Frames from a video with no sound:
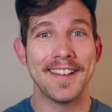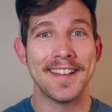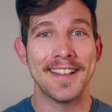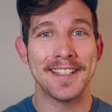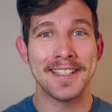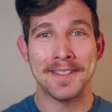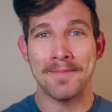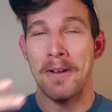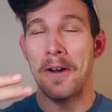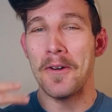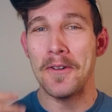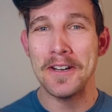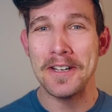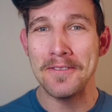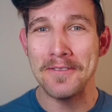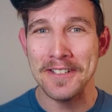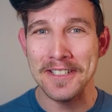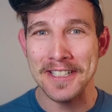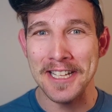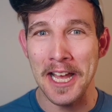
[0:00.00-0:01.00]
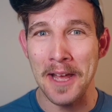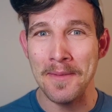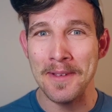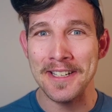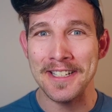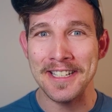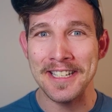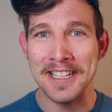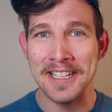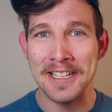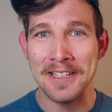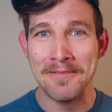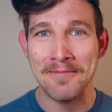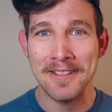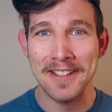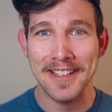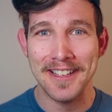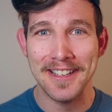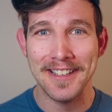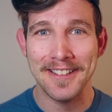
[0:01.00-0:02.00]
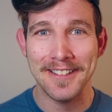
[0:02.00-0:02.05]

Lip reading: His opponent was coming at him.